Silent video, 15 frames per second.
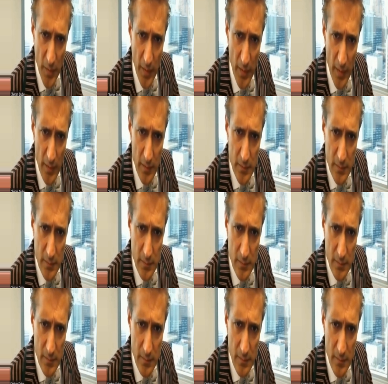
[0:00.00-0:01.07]
care?
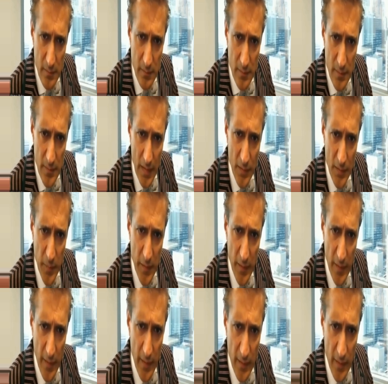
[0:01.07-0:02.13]
That's been the
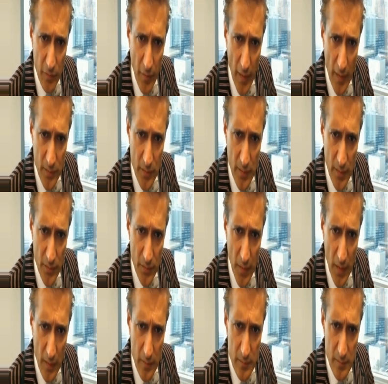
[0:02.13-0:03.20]
gating factor thus
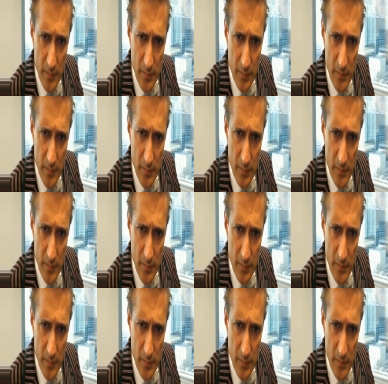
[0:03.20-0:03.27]
far.